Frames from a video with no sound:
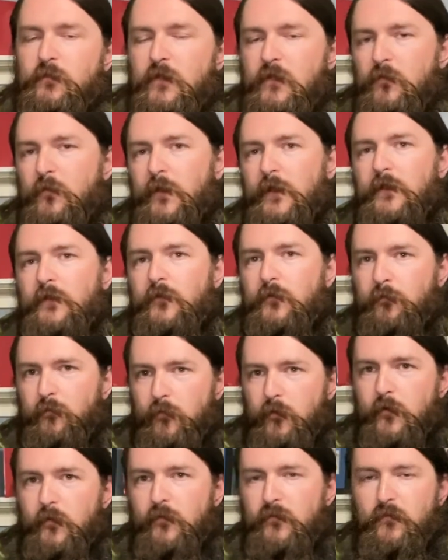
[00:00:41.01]
be
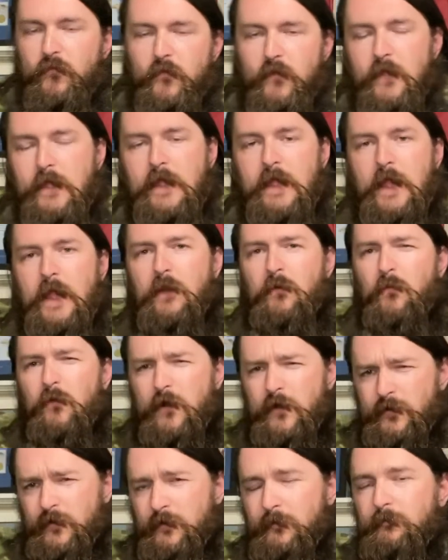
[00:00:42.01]
windproof and
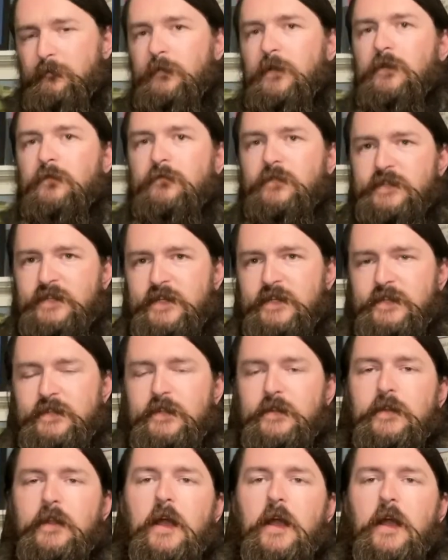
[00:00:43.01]
water resistant.